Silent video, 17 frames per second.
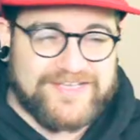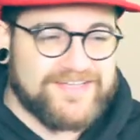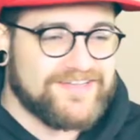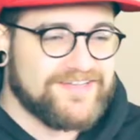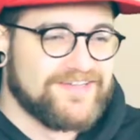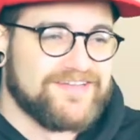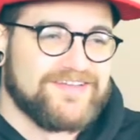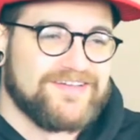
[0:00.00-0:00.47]

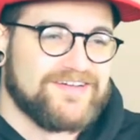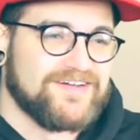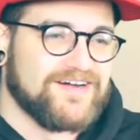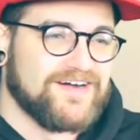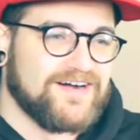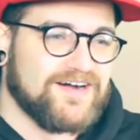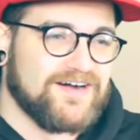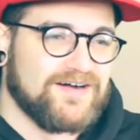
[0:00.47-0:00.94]
it.
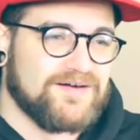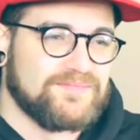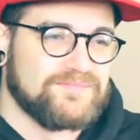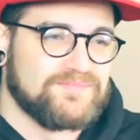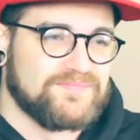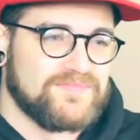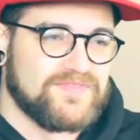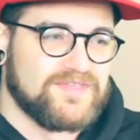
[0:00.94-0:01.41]

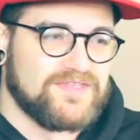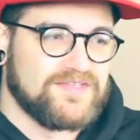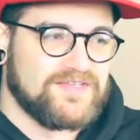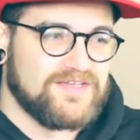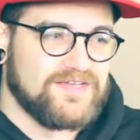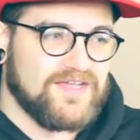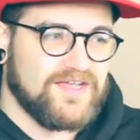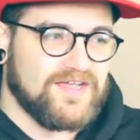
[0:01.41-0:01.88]

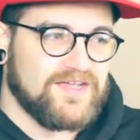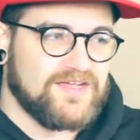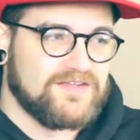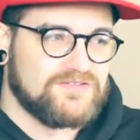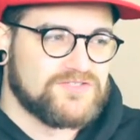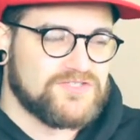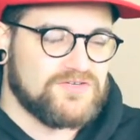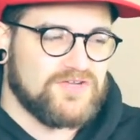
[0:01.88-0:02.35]

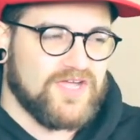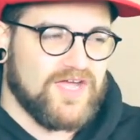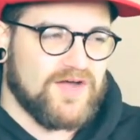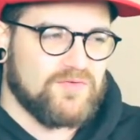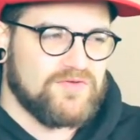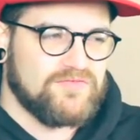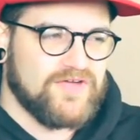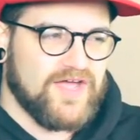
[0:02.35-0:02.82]
And so,
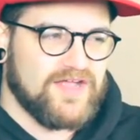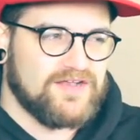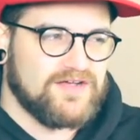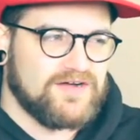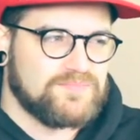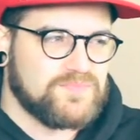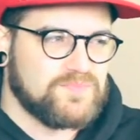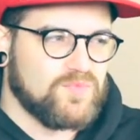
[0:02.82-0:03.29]
yeah, we've had
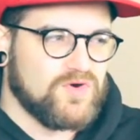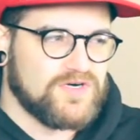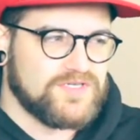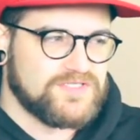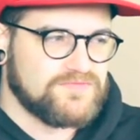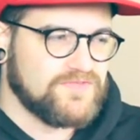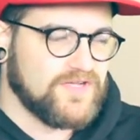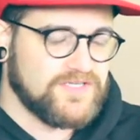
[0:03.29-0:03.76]

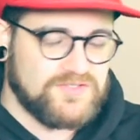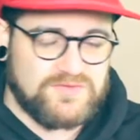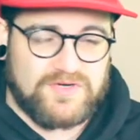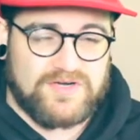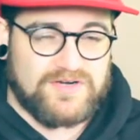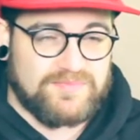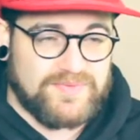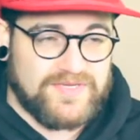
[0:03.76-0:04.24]
upwards of like
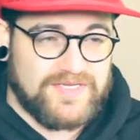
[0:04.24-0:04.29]
200